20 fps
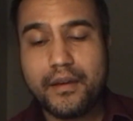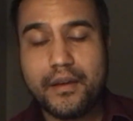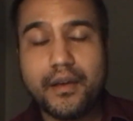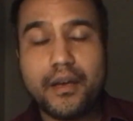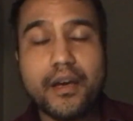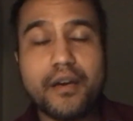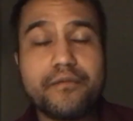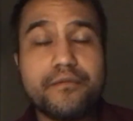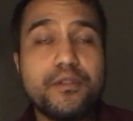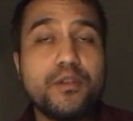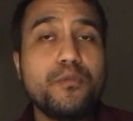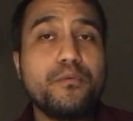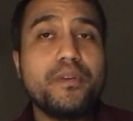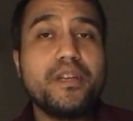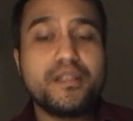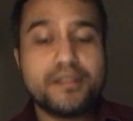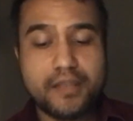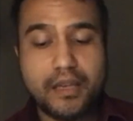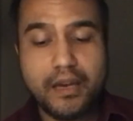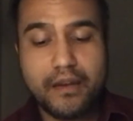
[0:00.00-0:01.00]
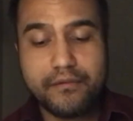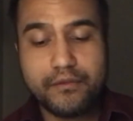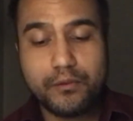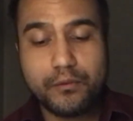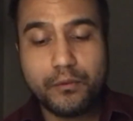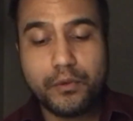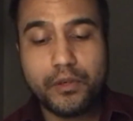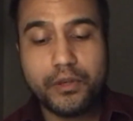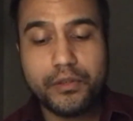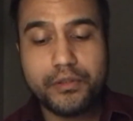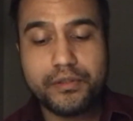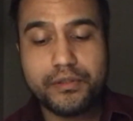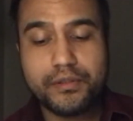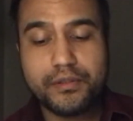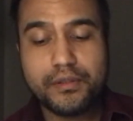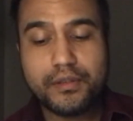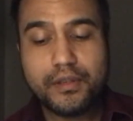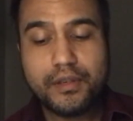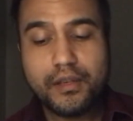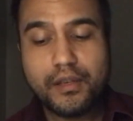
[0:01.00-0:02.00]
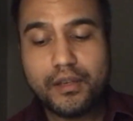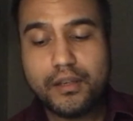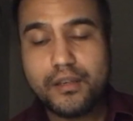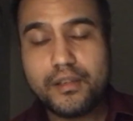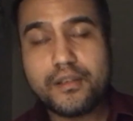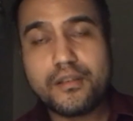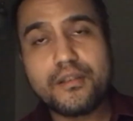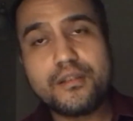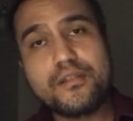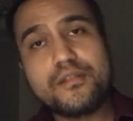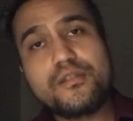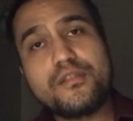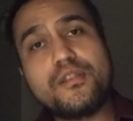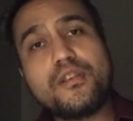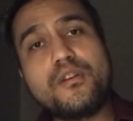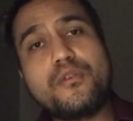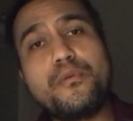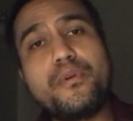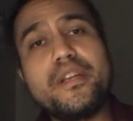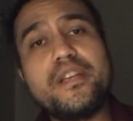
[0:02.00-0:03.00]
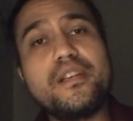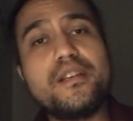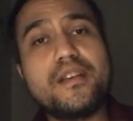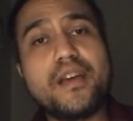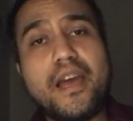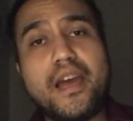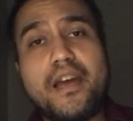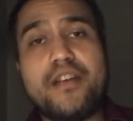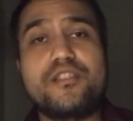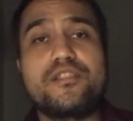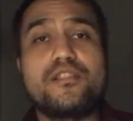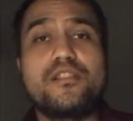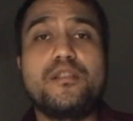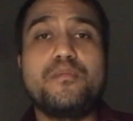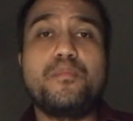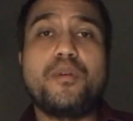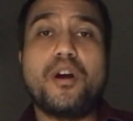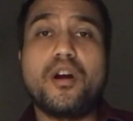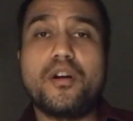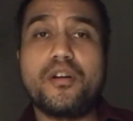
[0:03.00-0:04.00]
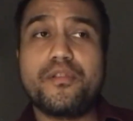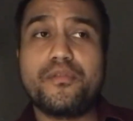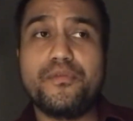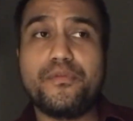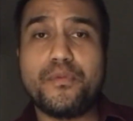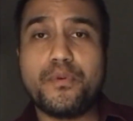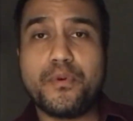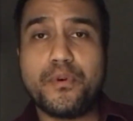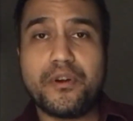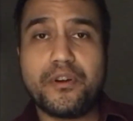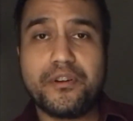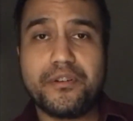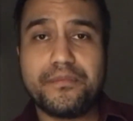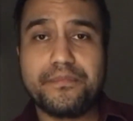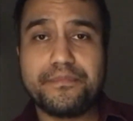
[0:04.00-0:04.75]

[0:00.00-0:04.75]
A few weeks afterwards, she quitted Ashley Park for